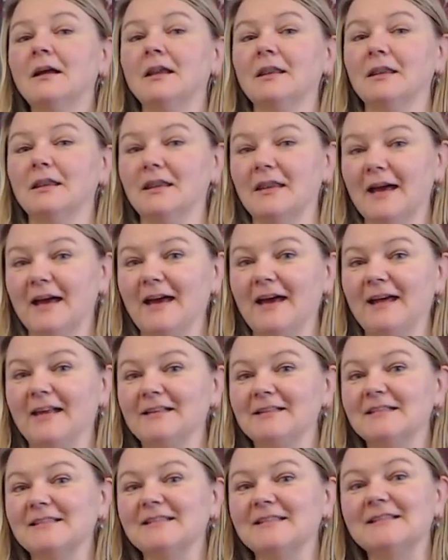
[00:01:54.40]

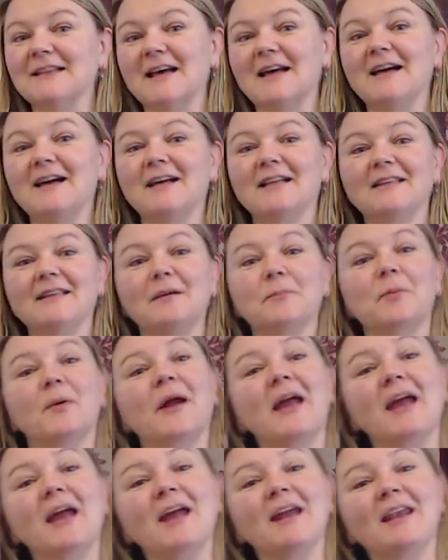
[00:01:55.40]
Let's
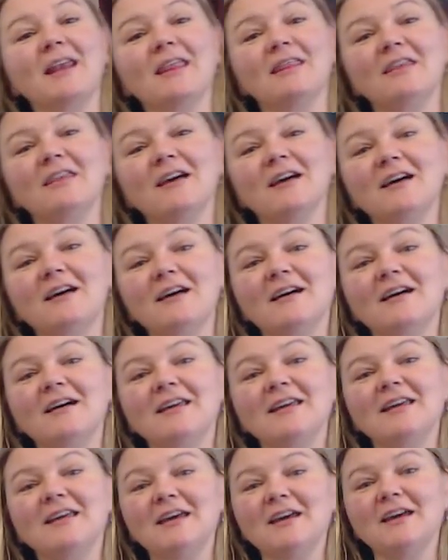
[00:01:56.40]
celebrate
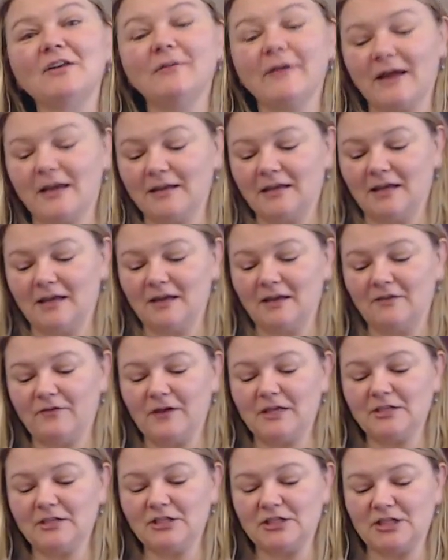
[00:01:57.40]
the year and give
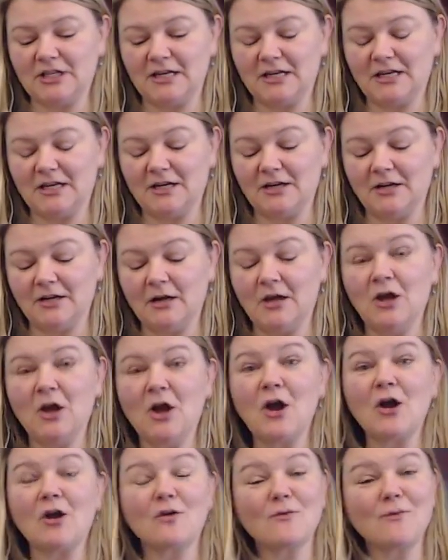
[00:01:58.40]
a cheer.
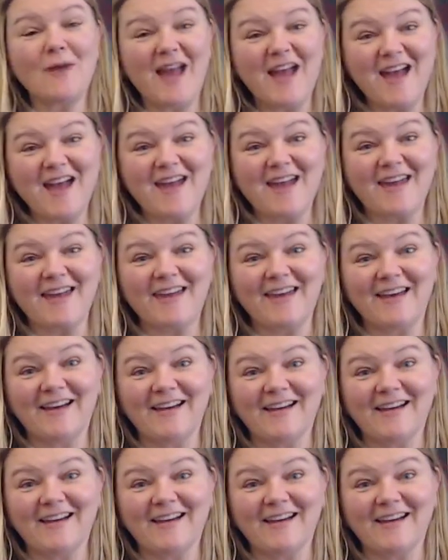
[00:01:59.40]
Hooray!